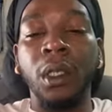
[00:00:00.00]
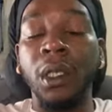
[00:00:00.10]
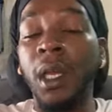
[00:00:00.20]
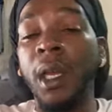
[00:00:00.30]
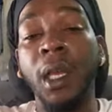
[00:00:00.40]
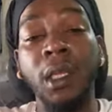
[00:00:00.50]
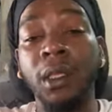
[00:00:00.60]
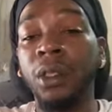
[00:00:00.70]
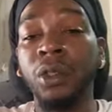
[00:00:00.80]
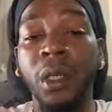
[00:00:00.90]
And I hate
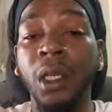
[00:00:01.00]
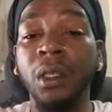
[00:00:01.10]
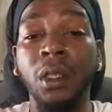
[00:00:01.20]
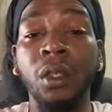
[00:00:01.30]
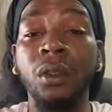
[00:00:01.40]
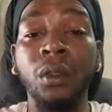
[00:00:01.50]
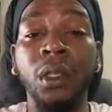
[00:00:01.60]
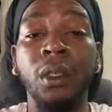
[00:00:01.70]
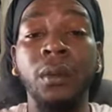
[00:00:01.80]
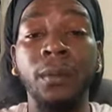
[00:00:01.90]
that you had to go through
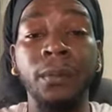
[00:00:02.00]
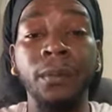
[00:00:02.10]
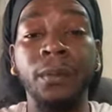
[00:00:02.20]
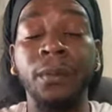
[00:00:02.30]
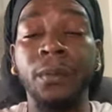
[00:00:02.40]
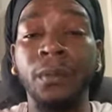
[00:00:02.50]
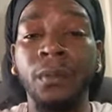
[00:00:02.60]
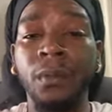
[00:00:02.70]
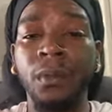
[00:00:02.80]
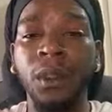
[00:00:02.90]
that.
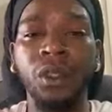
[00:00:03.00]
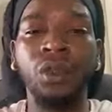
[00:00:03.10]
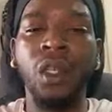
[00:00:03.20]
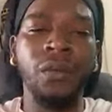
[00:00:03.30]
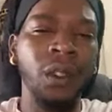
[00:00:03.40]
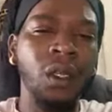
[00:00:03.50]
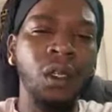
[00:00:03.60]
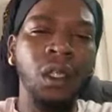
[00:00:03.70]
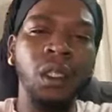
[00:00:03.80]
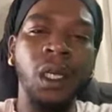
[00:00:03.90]
Did you ever go
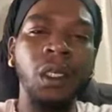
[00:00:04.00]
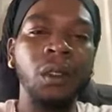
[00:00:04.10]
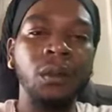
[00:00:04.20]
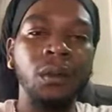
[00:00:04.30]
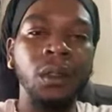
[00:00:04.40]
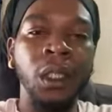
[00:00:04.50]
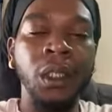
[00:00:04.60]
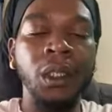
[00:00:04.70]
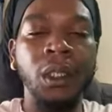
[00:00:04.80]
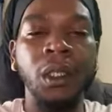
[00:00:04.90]
get like
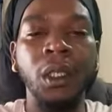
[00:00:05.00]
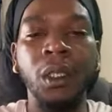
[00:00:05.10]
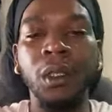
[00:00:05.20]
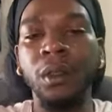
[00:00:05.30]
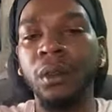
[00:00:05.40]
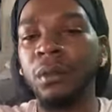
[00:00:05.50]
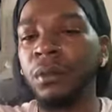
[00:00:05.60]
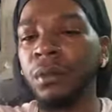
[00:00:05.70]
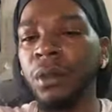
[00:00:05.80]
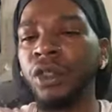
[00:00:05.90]
any uh
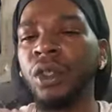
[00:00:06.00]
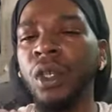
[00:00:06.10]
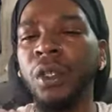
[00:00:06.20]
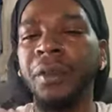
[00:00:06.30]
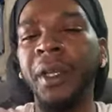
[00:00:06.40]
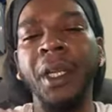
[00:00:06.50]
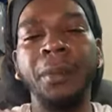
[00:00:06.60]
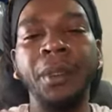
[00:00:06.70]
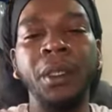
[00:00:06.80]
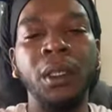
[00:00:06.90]
did you go to
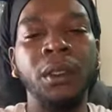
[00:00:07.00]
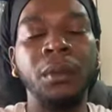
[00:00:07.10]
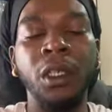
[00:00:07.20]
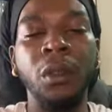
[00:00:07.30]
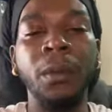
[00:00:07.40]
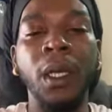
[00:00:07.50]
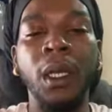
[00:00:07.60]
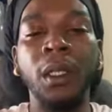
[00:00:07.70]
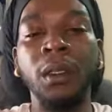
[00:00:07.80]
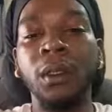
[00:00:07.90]
therapy, get some help
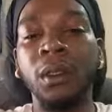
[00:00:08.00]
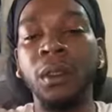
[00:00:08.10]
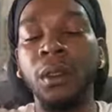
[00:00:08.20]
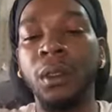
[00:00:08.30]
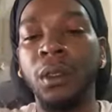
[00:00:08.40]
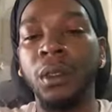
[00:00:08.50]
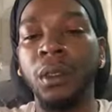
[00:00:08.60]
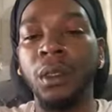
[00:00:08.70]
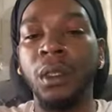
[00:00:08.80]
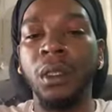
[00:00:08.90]
behind it?
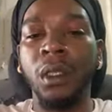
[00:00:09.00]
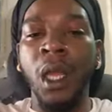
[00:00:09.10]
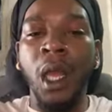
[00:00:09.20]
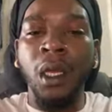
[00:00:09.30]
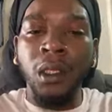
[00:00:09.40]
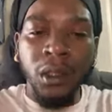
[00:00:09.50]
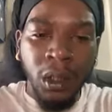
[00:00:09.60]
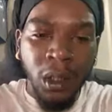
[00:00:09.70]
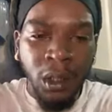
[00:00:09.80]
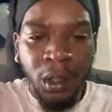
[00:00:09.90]
And how is your
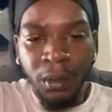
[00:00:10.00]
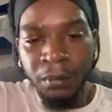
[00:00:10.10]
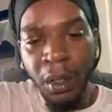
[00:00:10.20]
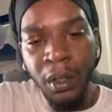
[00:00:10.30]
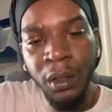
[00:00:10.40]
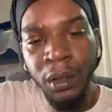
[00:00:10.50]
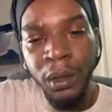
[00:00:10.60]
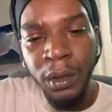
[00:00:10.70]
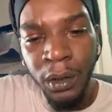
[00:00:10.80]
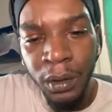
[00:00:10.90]
uh, brother and your
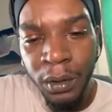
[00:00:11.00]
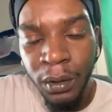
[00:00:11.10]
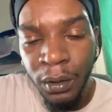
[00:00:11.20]
sister?